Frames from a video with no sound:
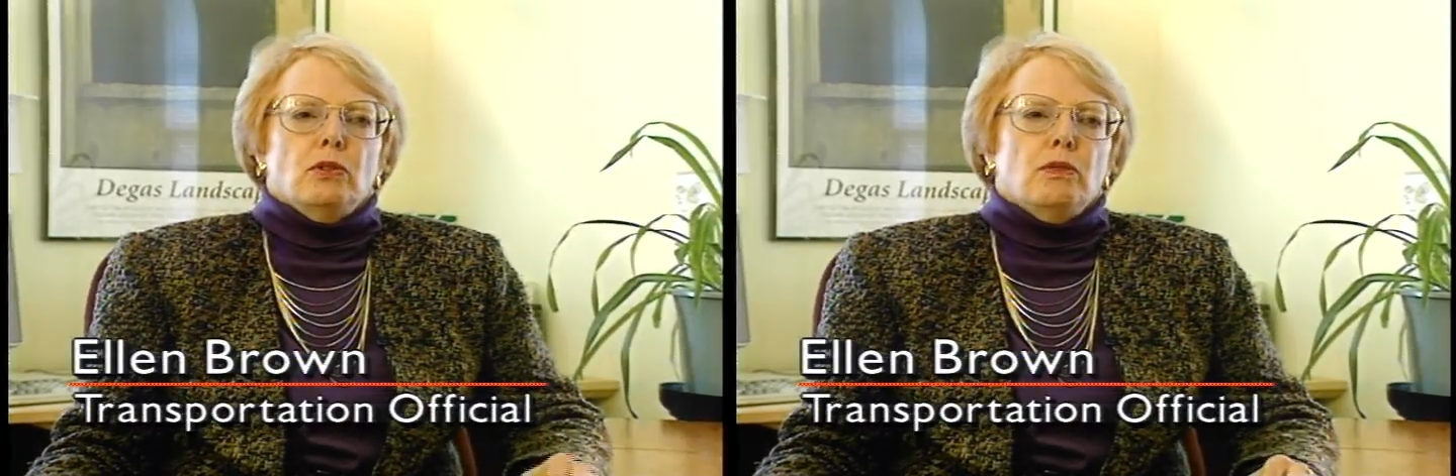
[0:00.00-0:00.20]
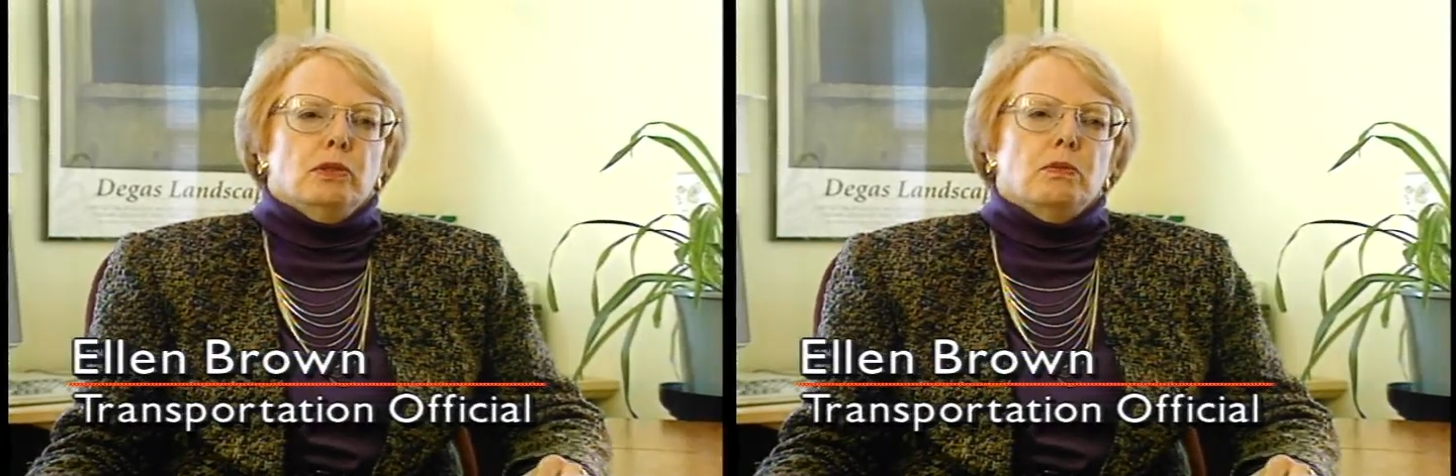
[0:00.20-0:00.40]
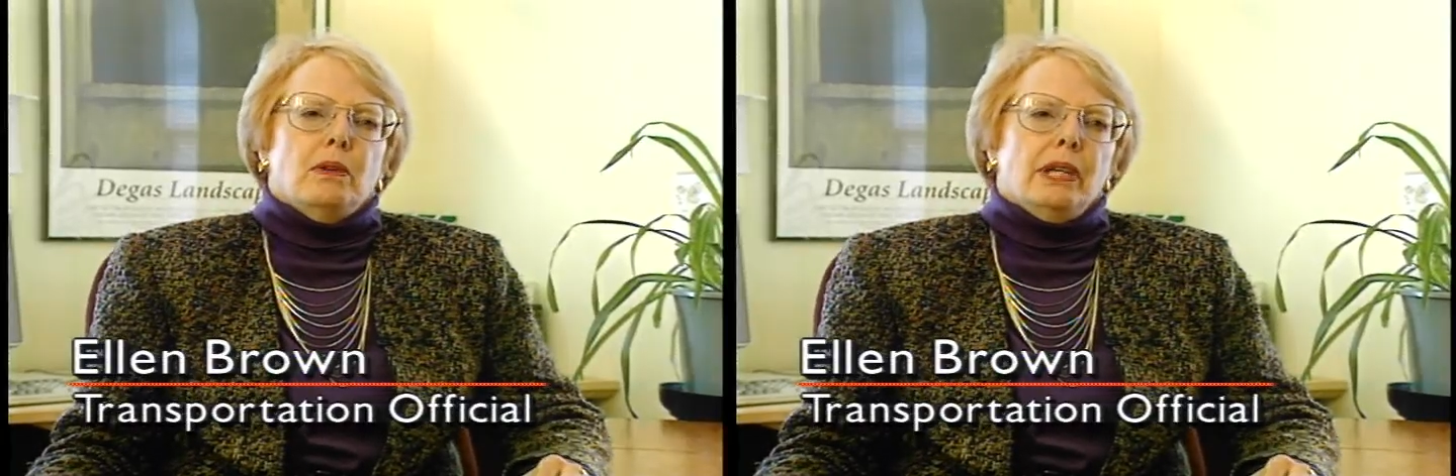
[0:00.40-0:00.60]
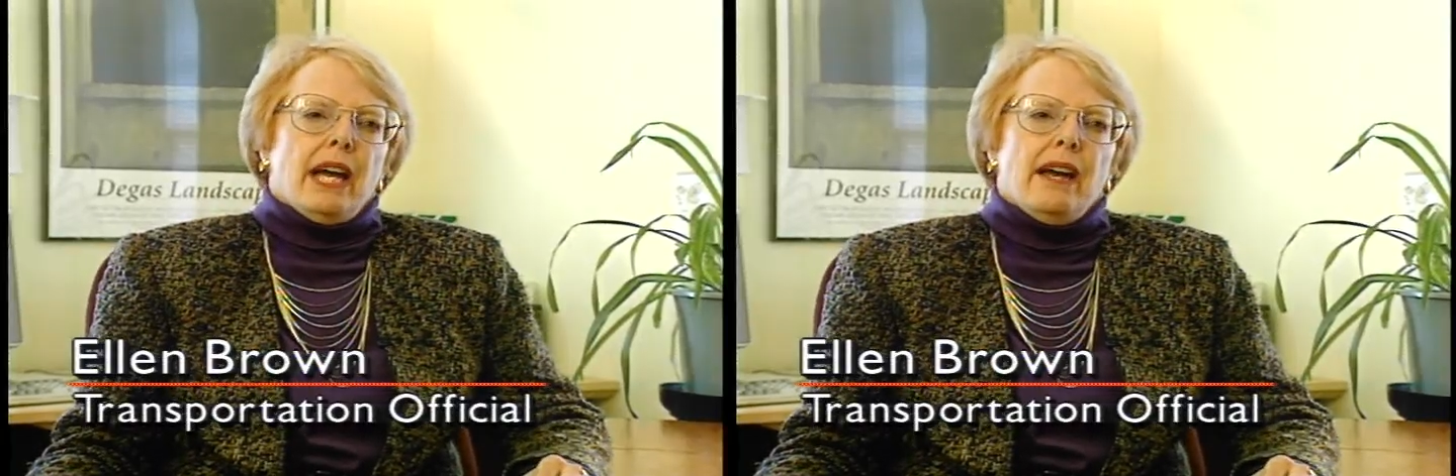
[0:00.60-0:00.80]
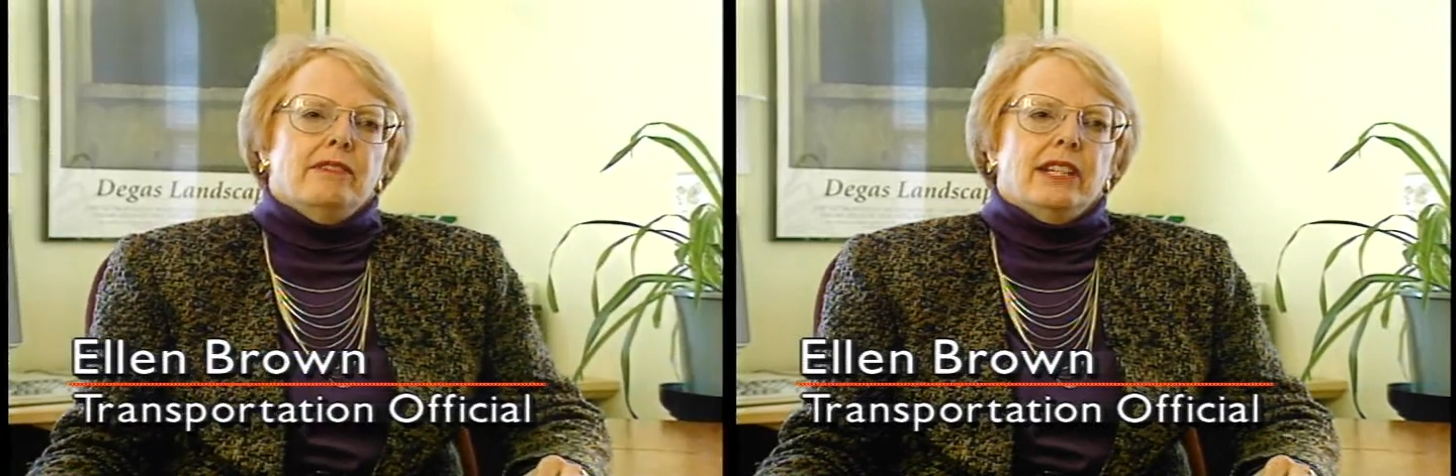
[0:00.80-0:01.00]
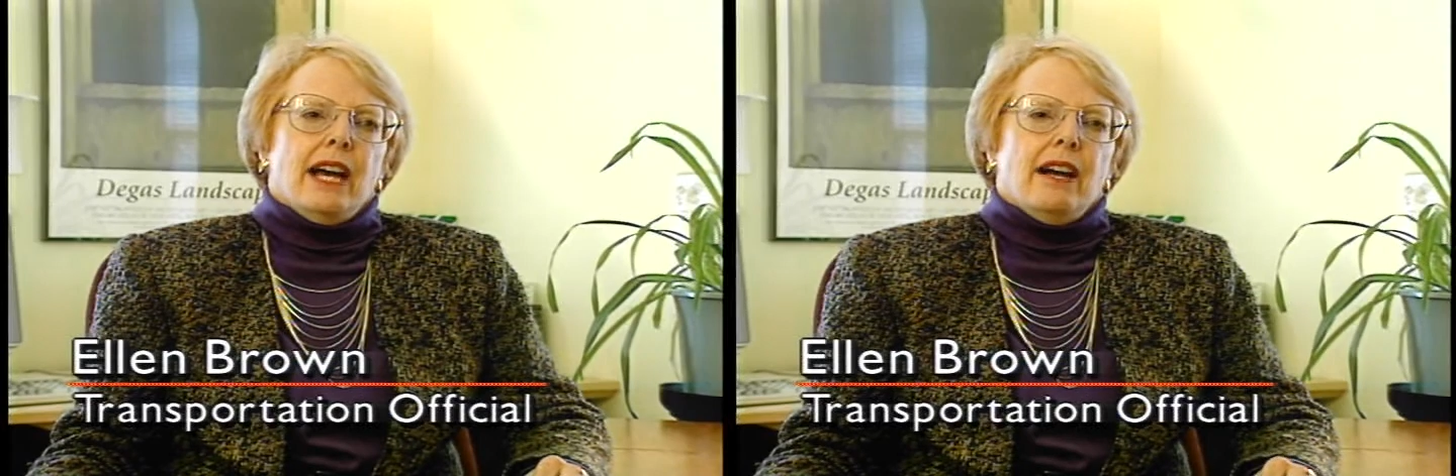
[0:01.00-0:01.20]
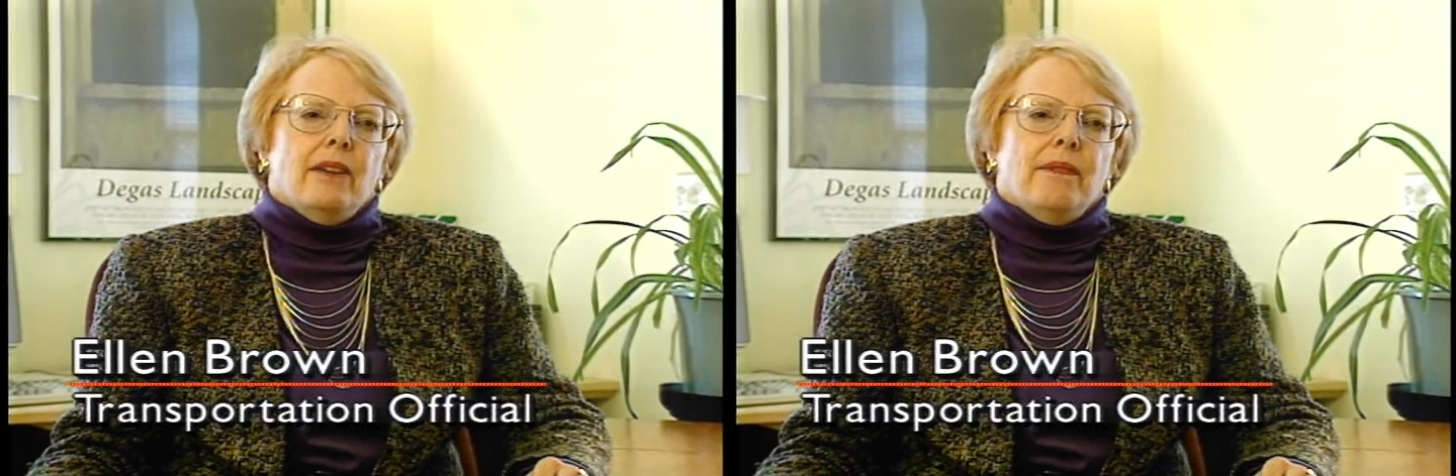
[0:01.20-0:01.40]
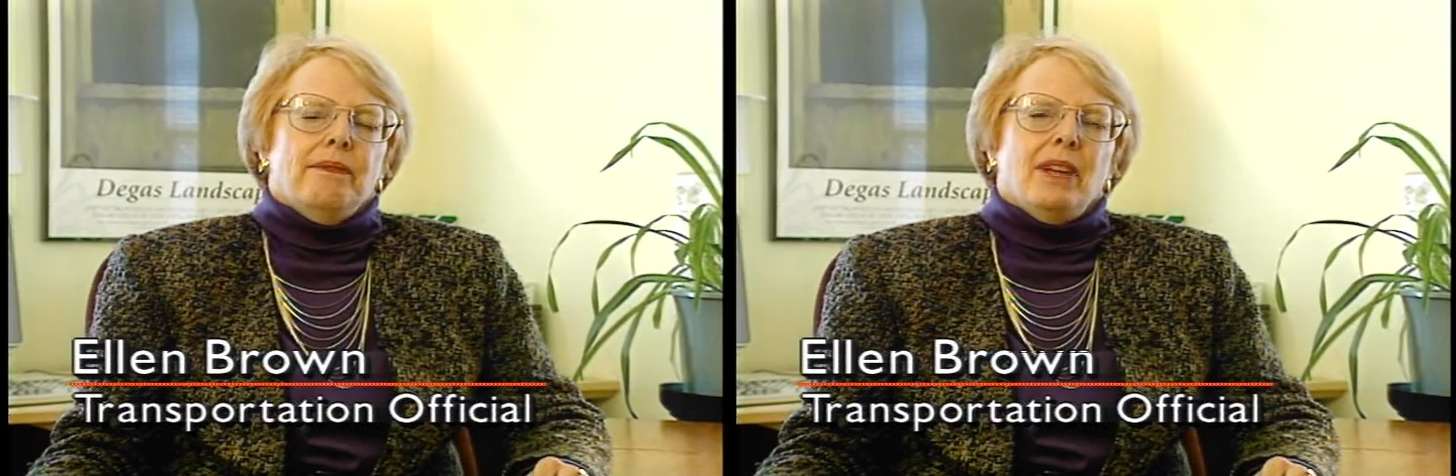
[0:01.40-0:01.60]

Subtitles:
over what we have now.